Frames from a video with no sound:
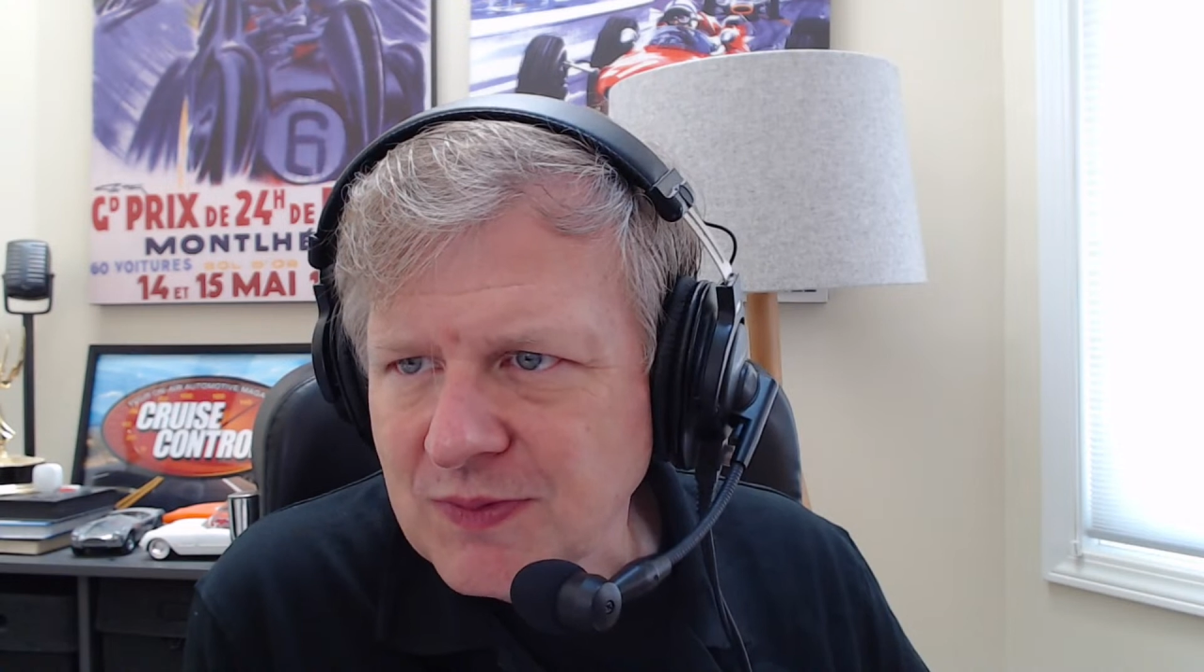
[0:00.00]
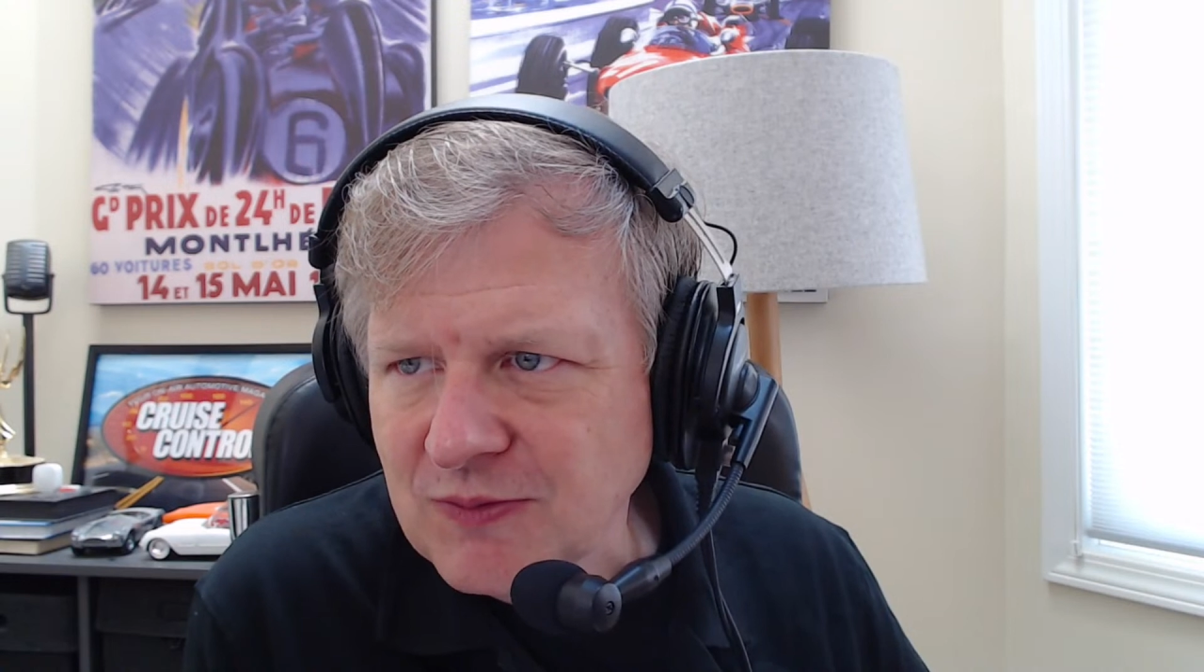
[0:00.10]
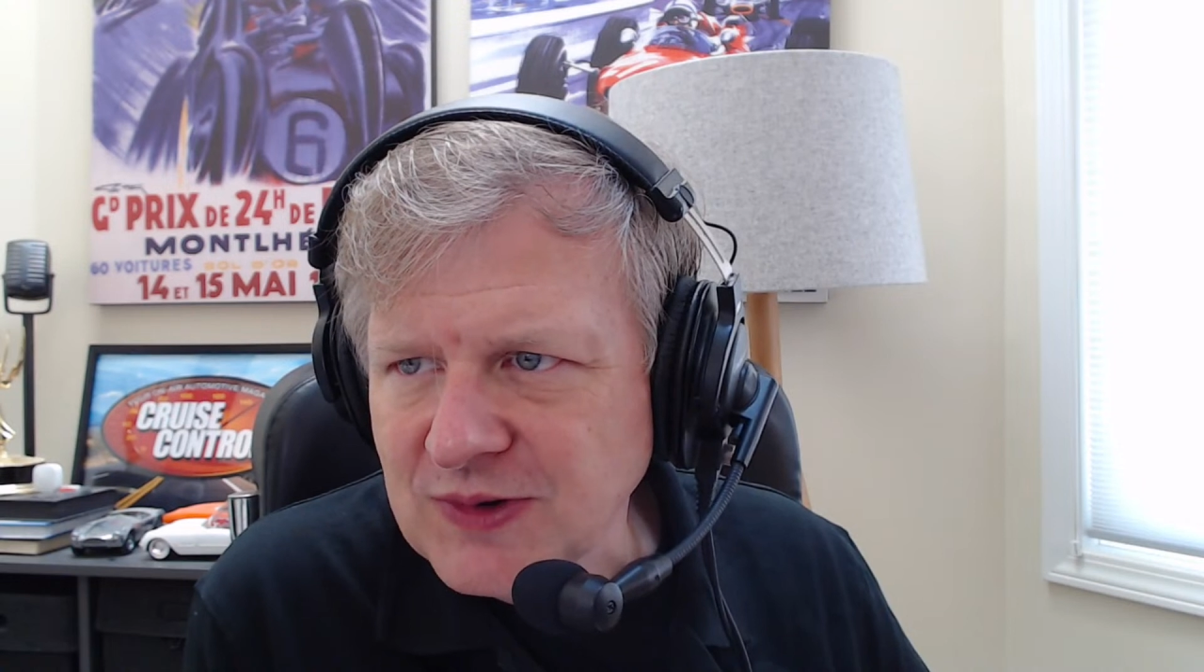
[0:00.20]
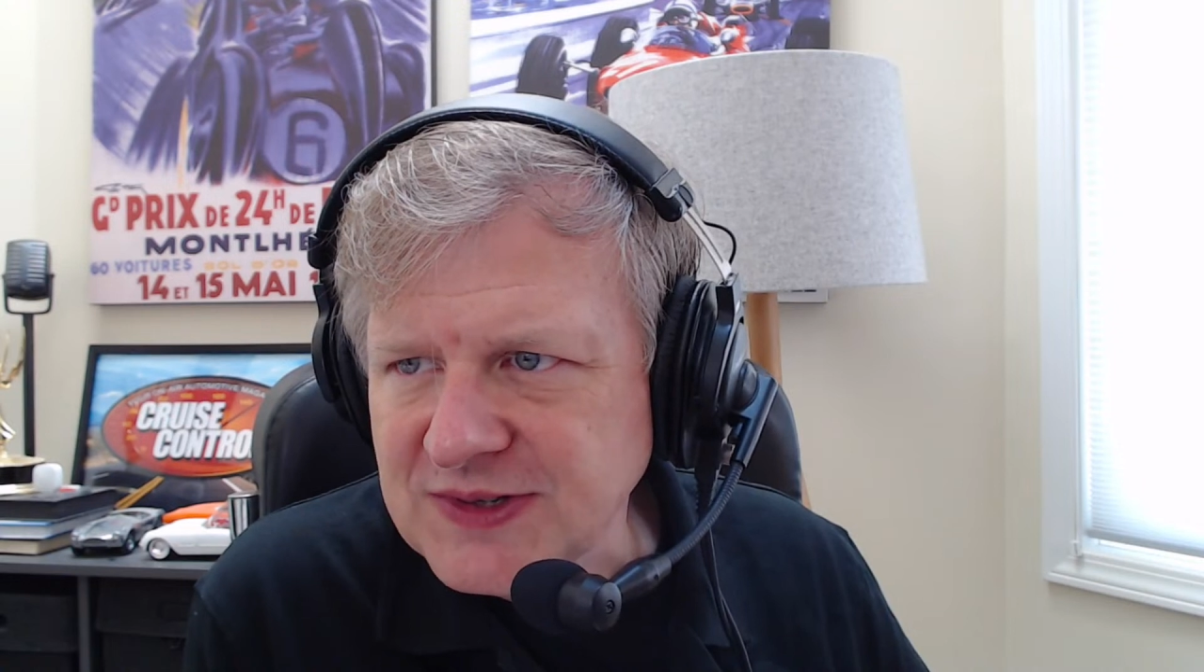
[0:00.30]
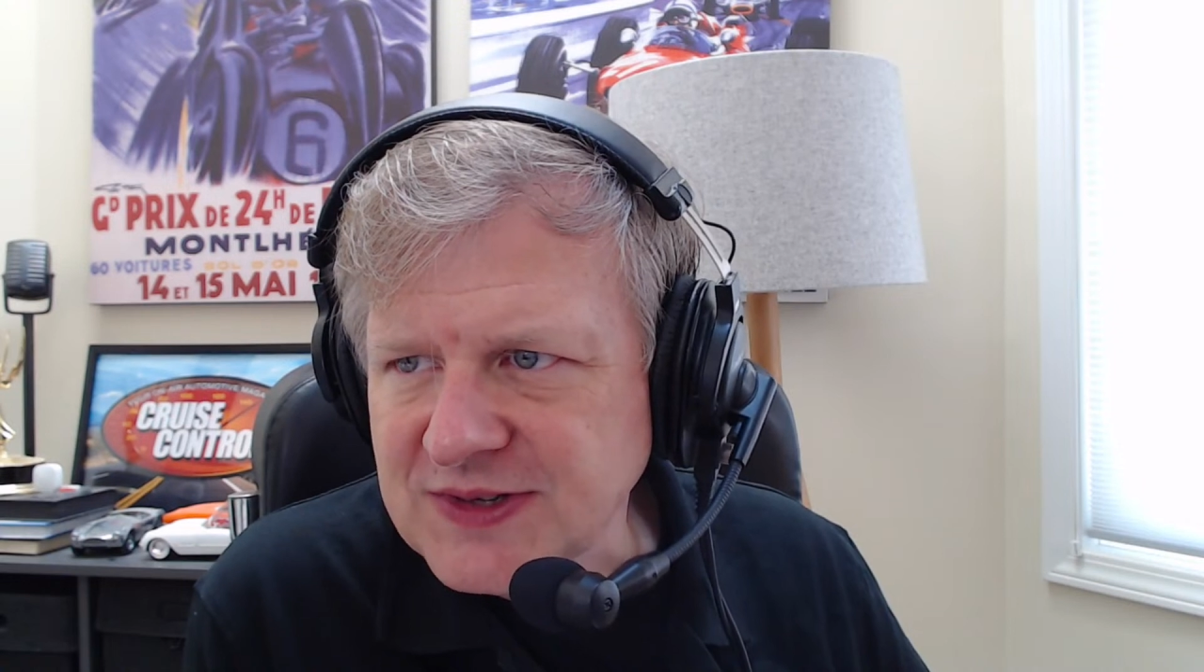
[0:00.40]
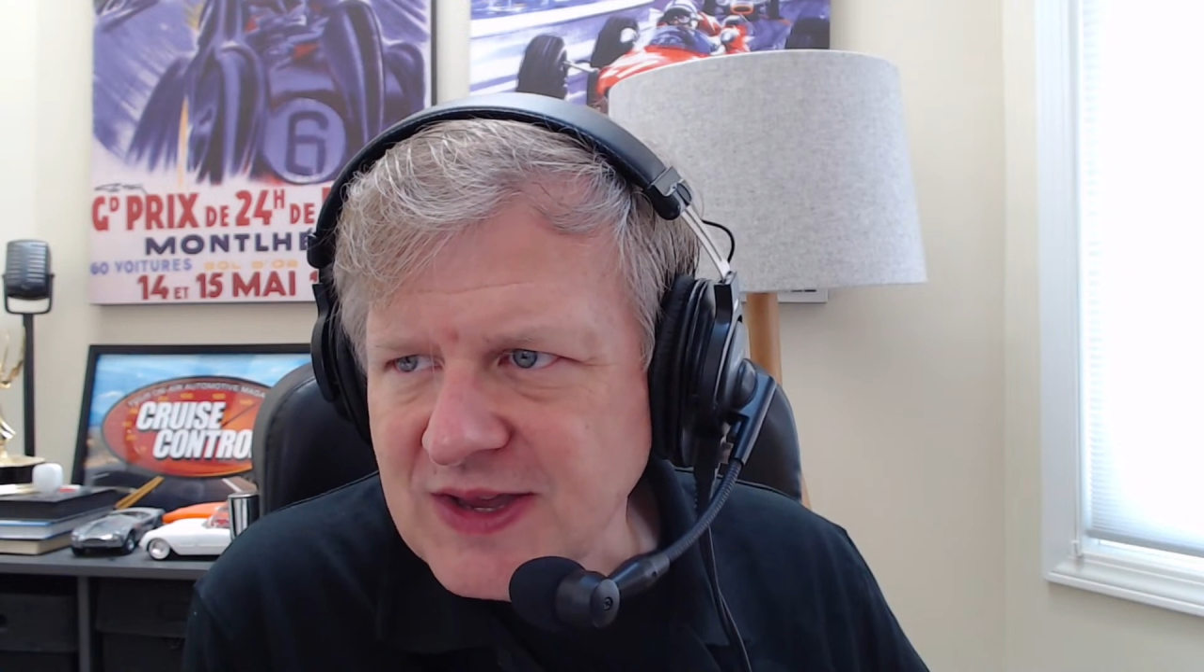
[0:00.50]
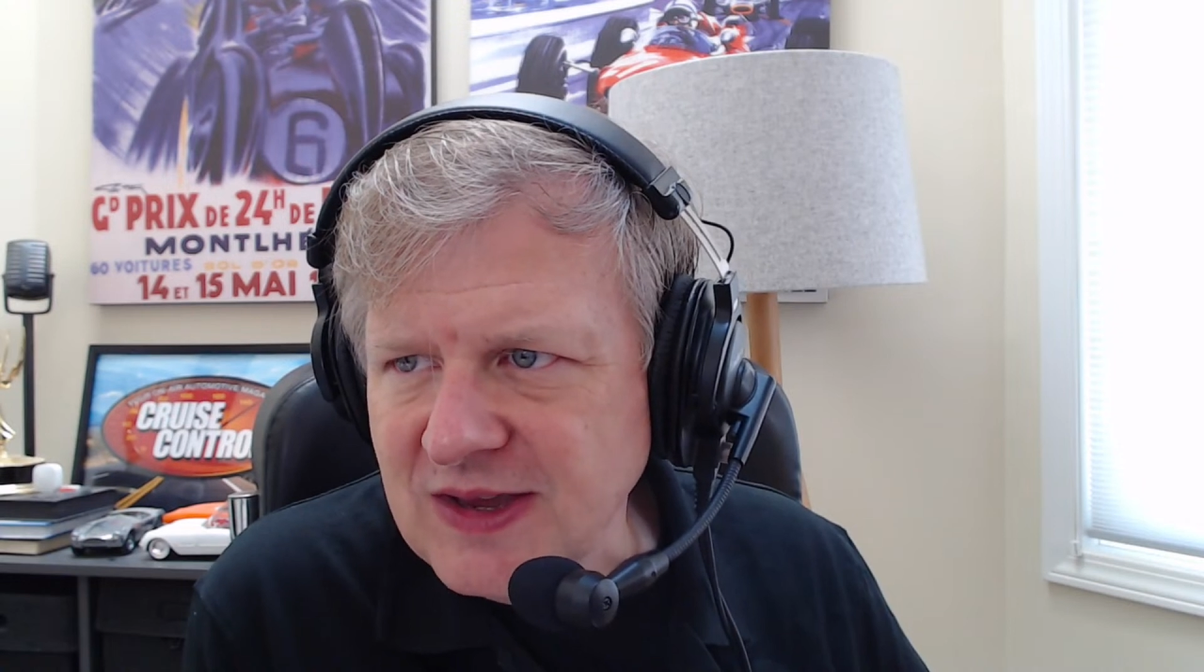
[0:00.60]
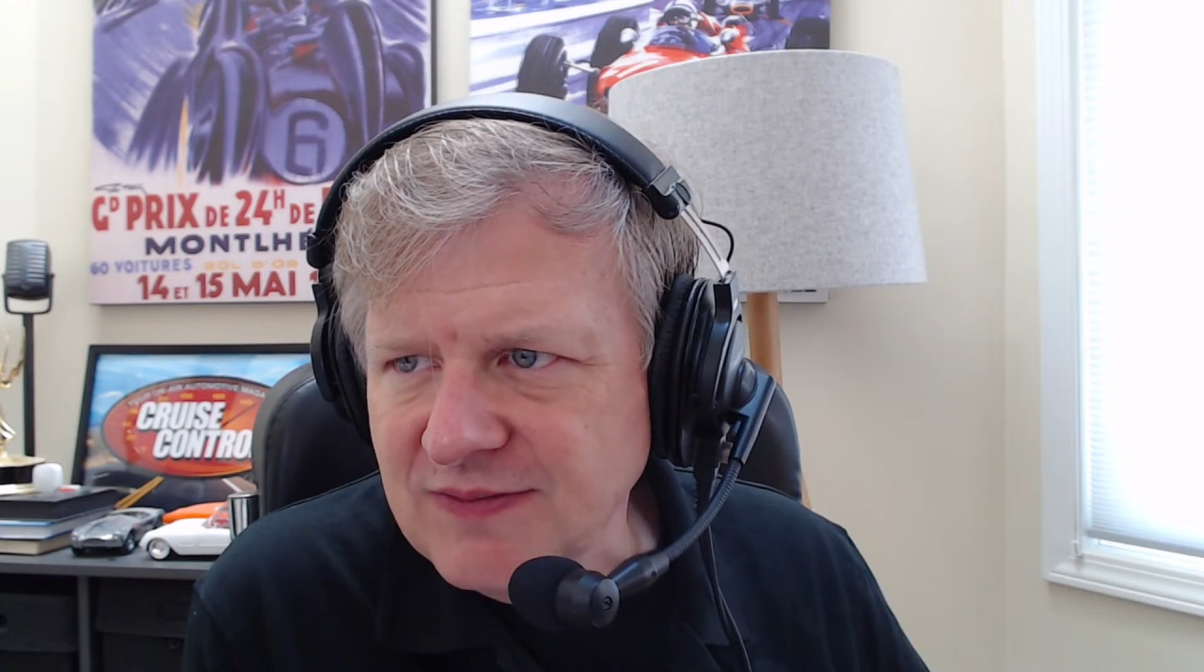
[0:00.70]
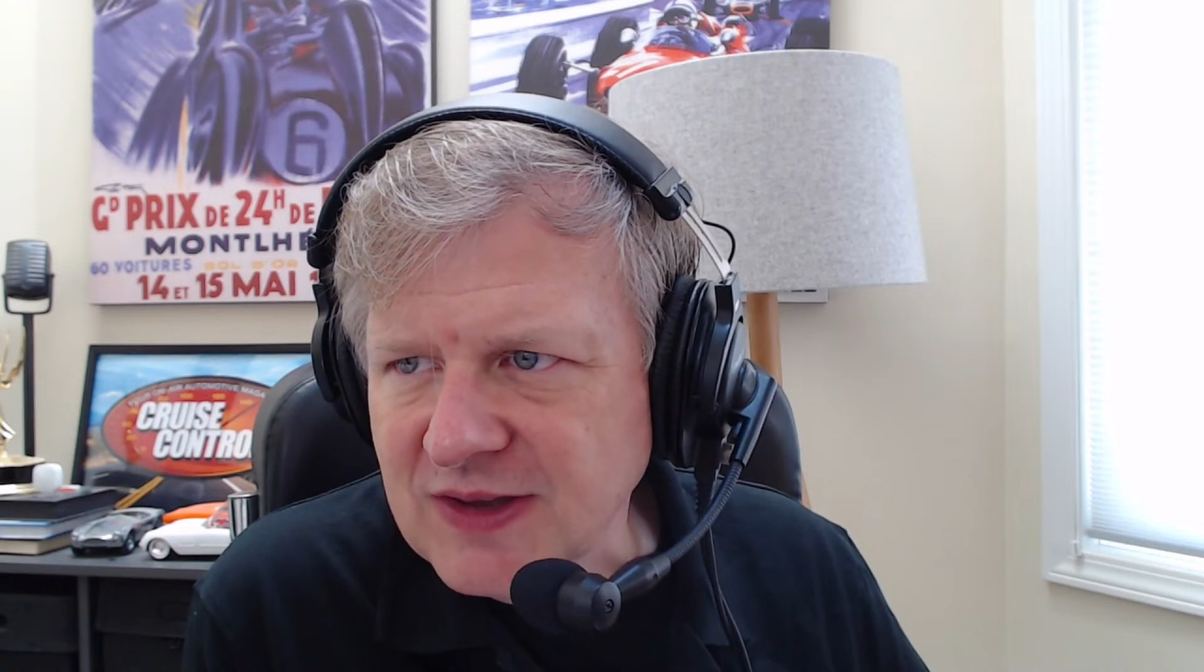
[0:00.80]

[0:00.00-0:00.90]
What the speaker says: received